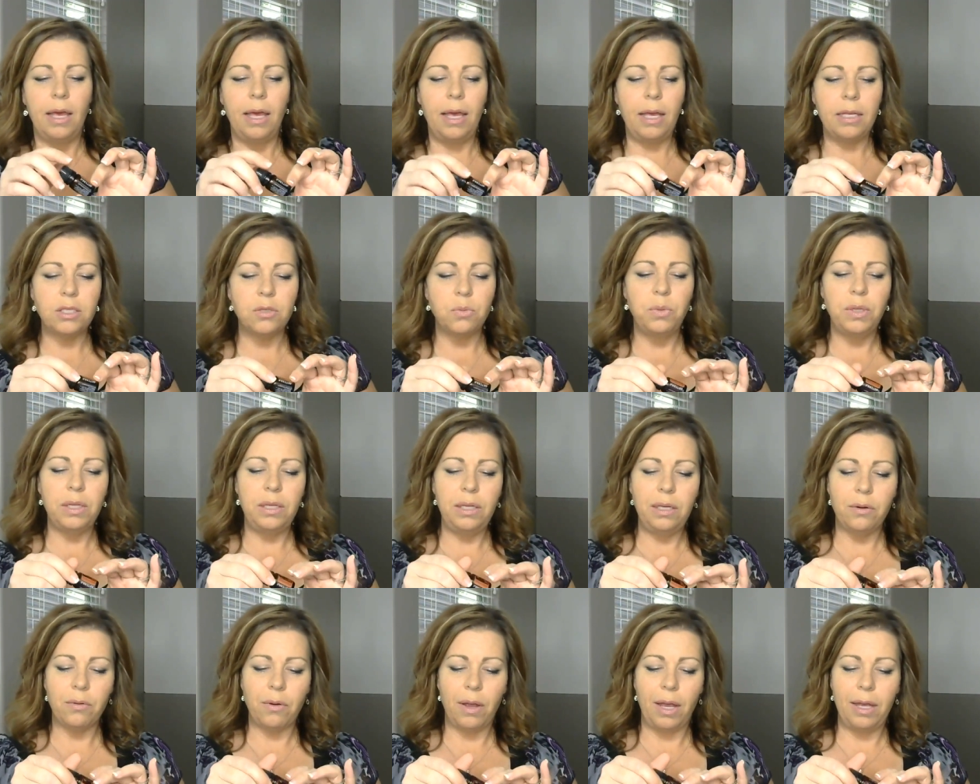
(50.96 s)
It's
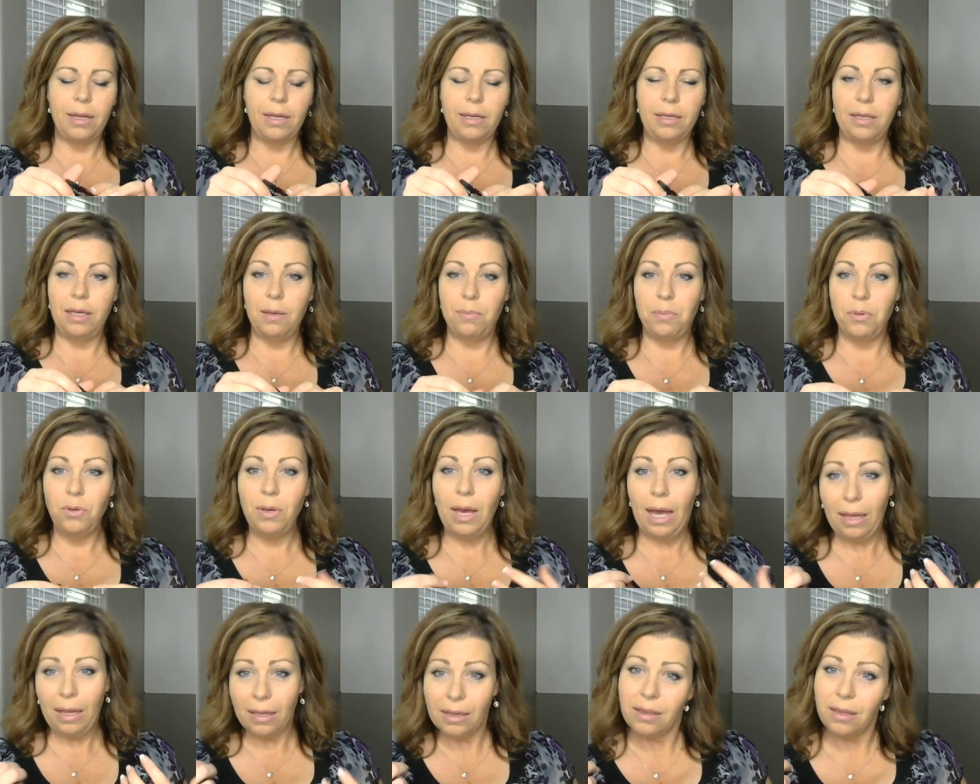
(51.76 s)
really great at keeping
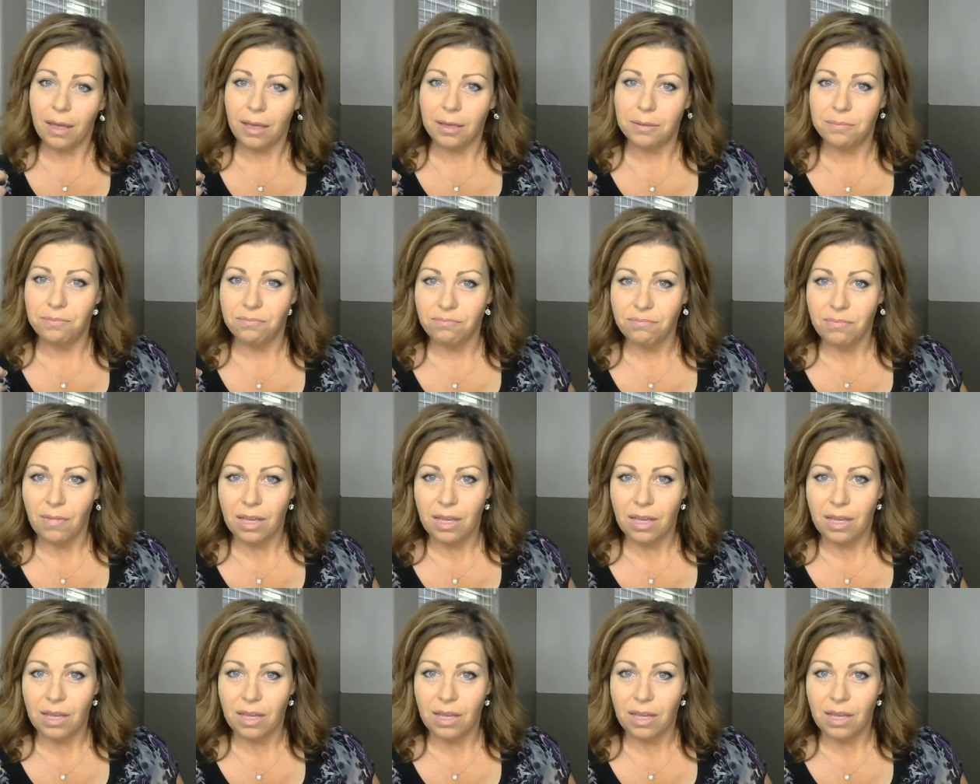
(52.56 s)
you healthy.